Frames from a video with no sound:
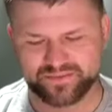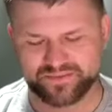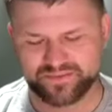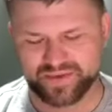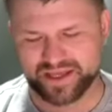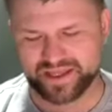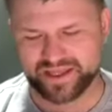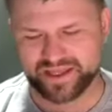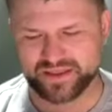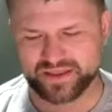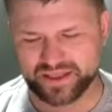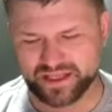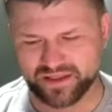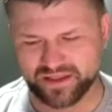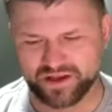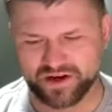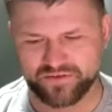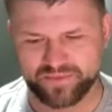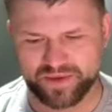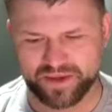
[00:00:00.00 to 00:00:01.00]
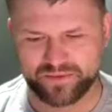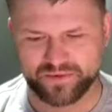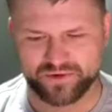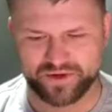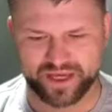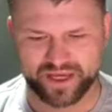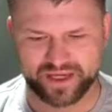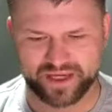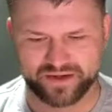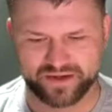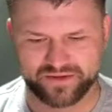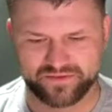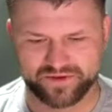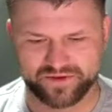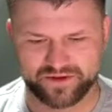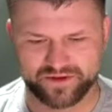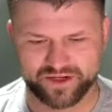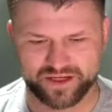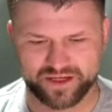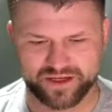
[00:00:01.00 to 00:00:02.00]
I think a lot of people get
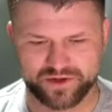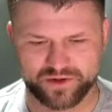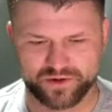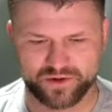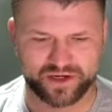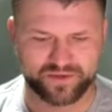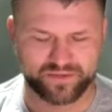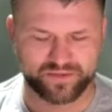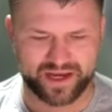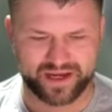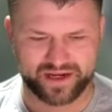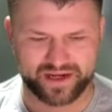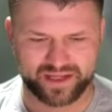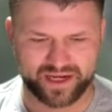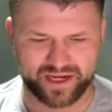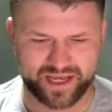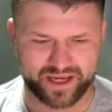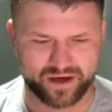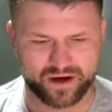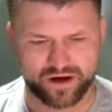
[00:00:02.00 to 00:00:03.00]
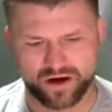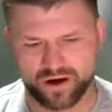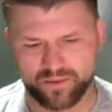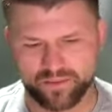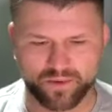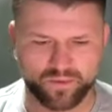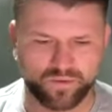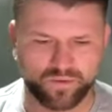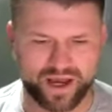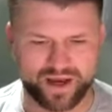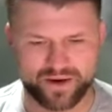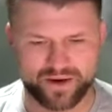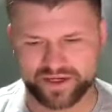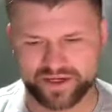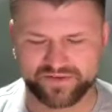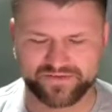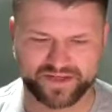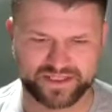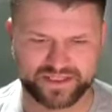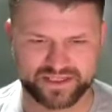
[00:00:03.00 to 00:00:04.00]
very annoyed about it. They're like, oh, but why are we
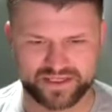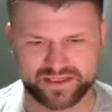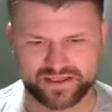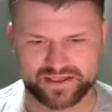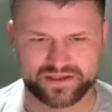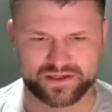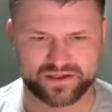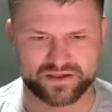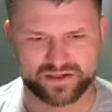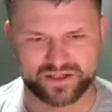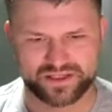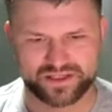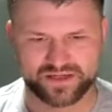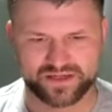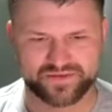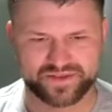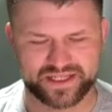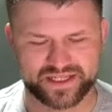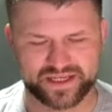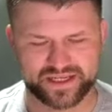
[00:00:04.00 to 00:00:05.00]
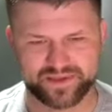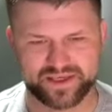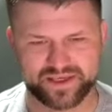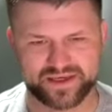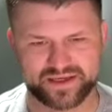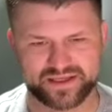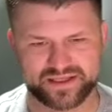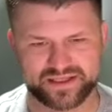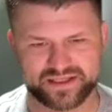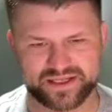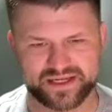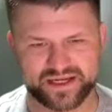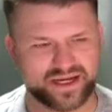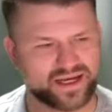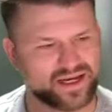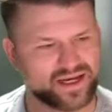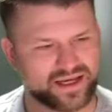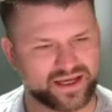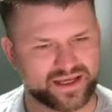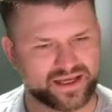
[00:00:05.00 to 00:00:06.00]
investing in solar and stuff? It's like, because
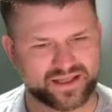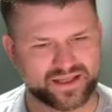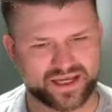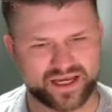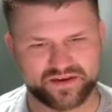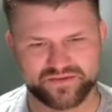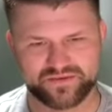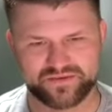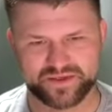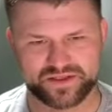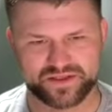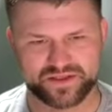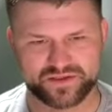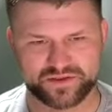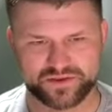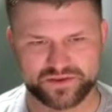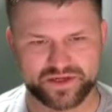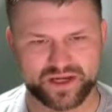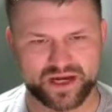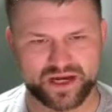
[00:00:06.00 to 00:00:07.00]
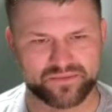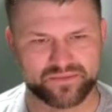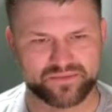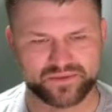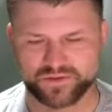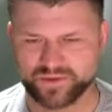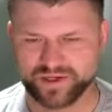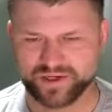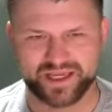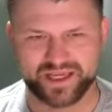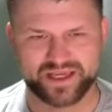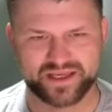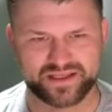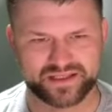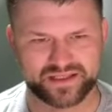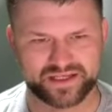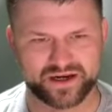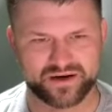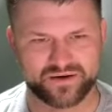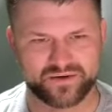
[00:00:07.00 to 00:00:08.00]
the government screwed up 20
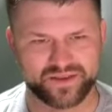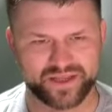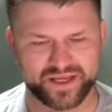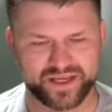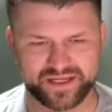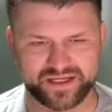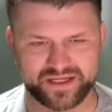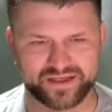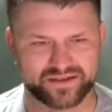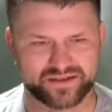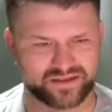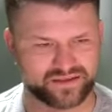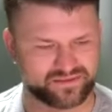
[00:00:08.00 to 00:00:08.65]
years ago when they didn't